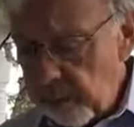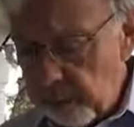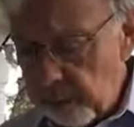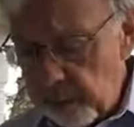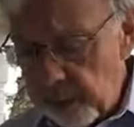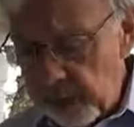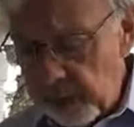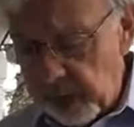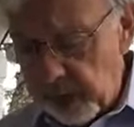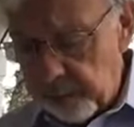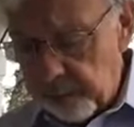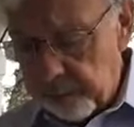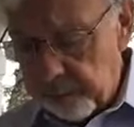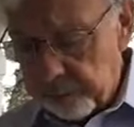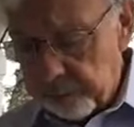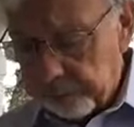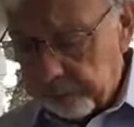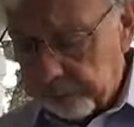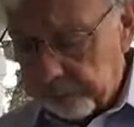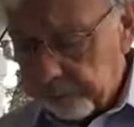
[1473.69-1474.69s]
but
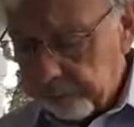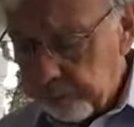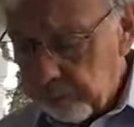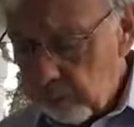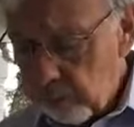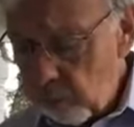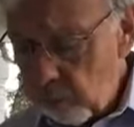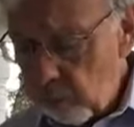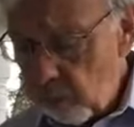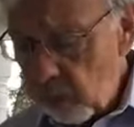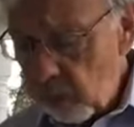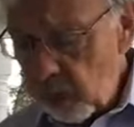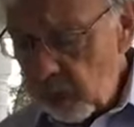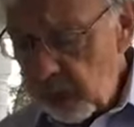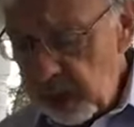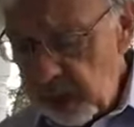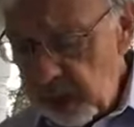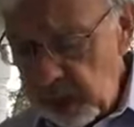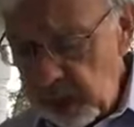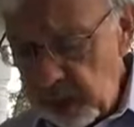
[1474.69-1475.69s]

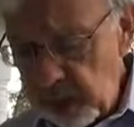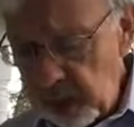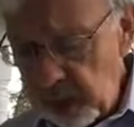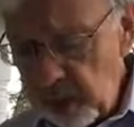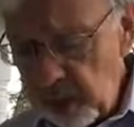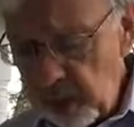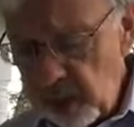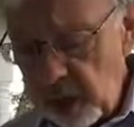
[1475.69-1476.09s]
the the